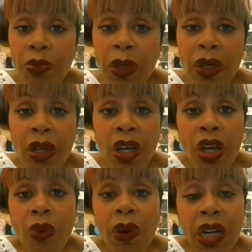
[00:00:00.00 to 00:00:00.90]
But
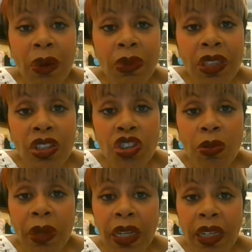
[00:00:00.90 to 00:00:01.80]
when I was in
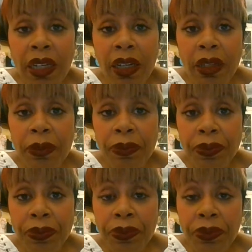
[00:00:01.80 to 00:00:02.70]
Jamaica,
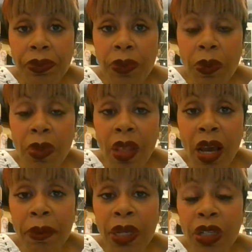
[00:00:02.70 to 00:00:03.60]

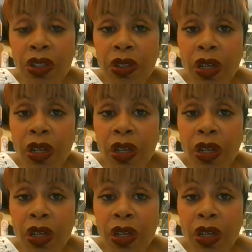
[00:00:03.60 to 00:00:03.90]
I mean,